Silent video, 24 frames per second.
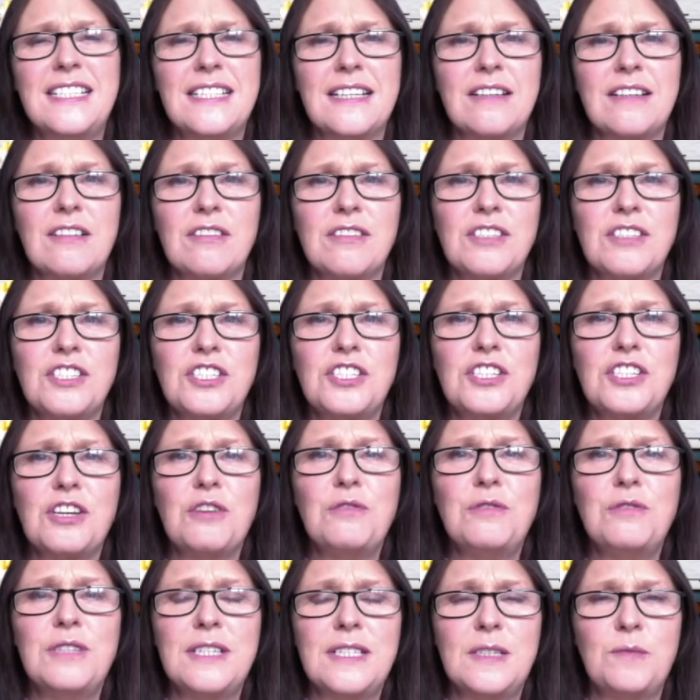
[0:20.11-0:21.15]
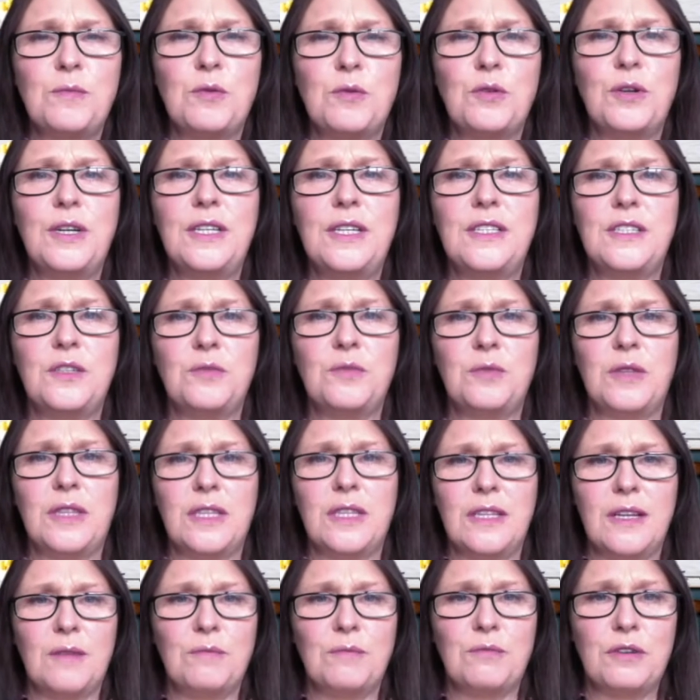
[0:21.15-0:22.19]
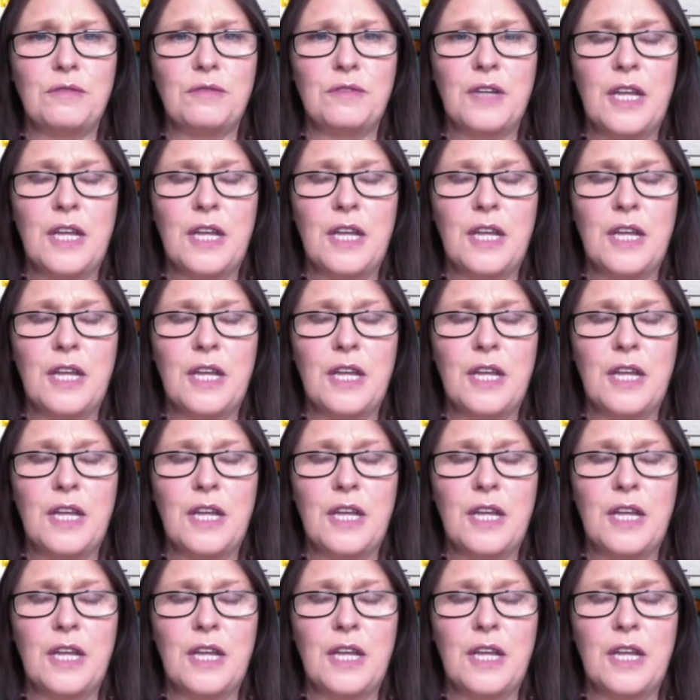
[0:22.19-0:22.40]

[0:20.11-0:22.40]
I got so disappointed with the number of